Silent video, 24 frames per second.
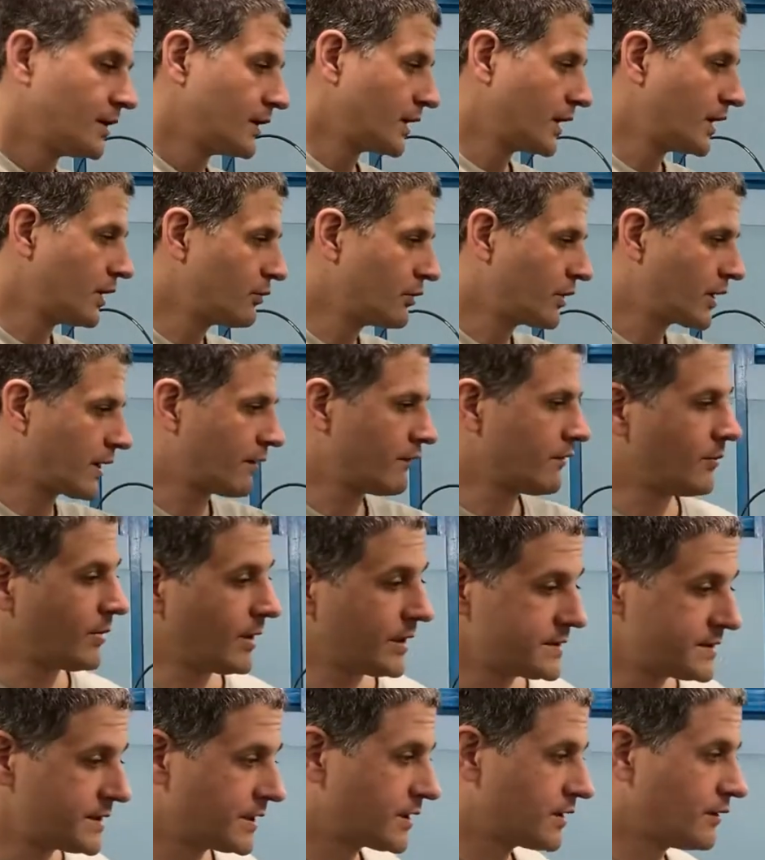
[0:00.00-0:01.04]
here we have a
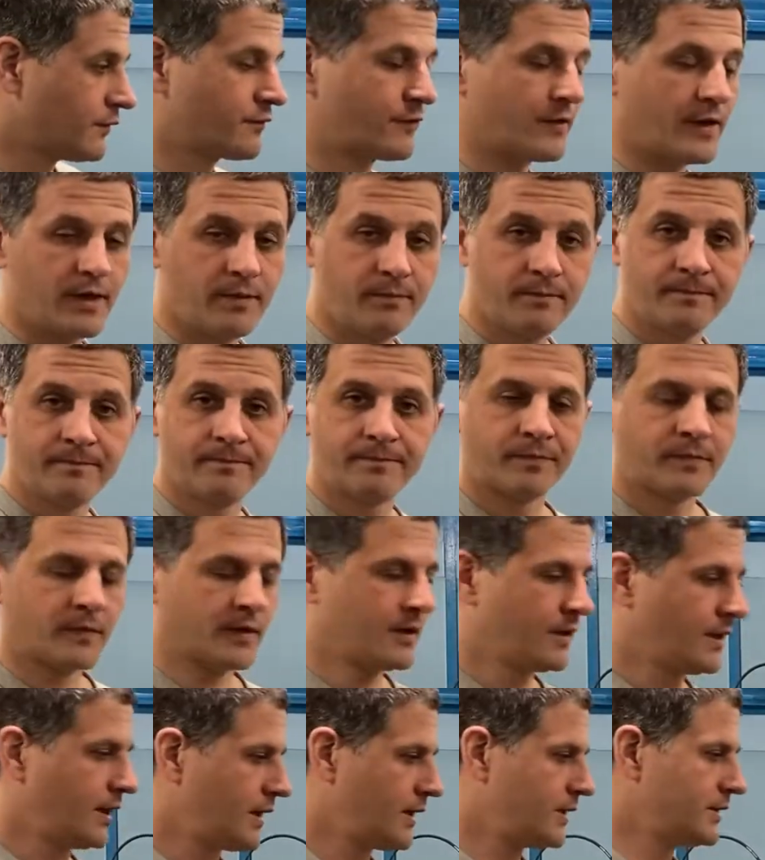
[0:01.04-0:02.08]
bicycle frame,
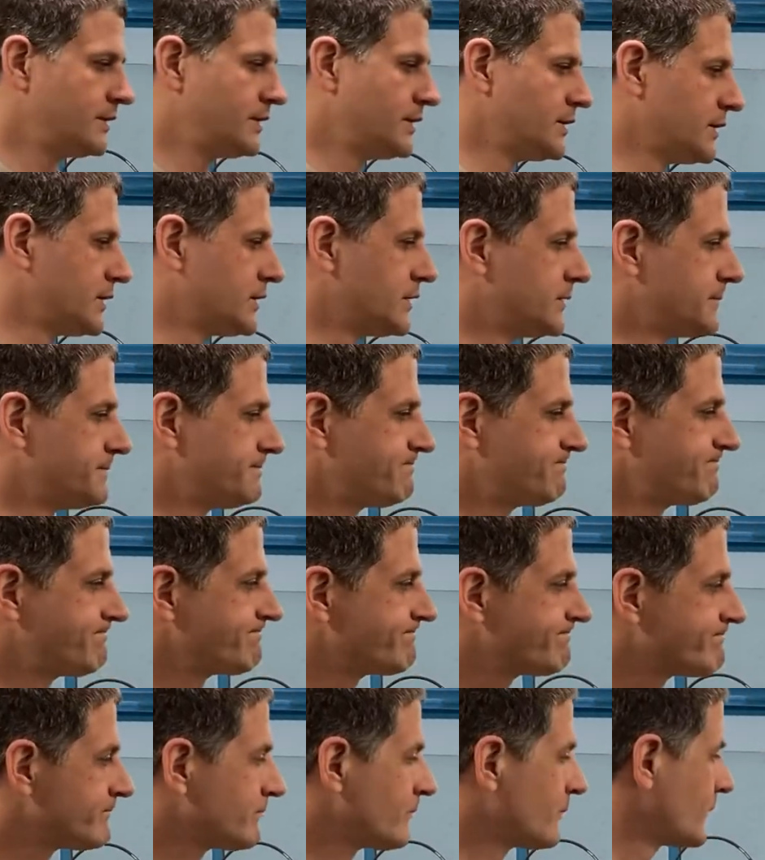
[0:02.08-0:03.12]
and
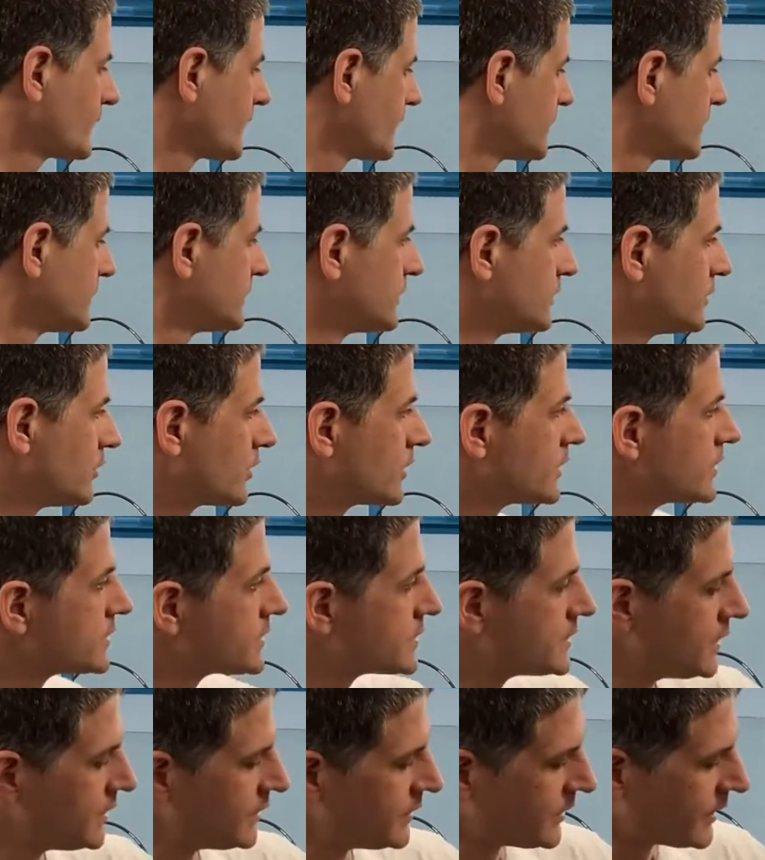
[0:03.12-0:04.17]
you can
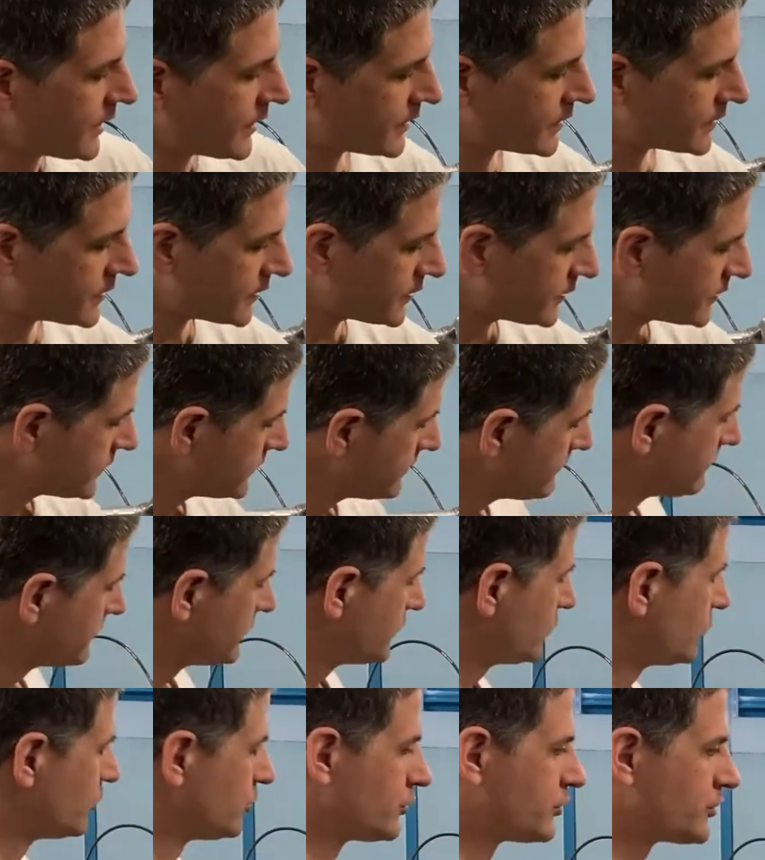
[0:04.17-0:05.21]
see like
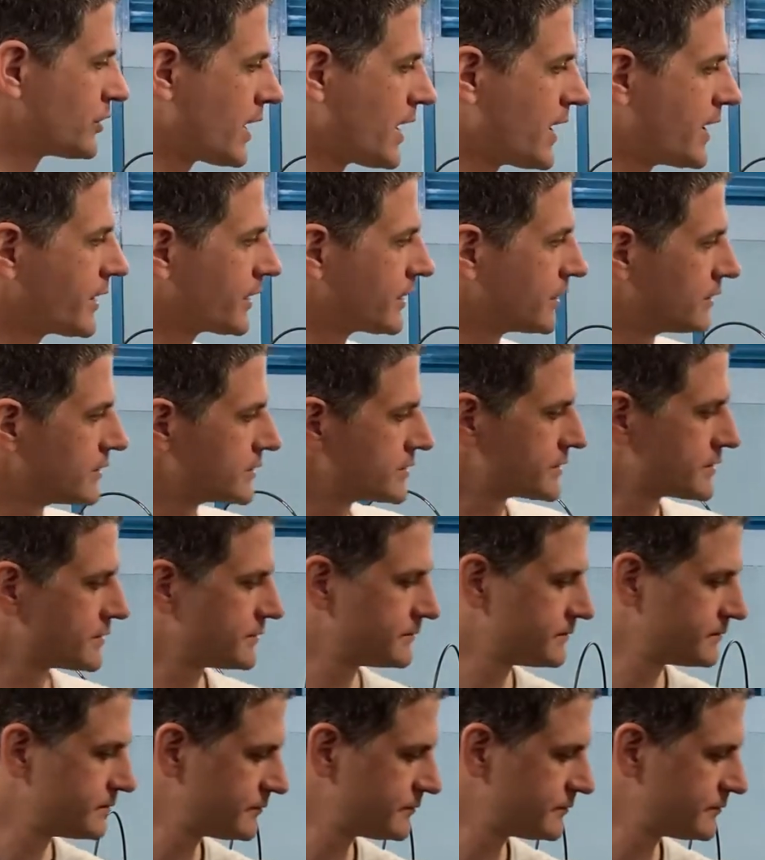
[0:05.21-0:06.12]
two triangles.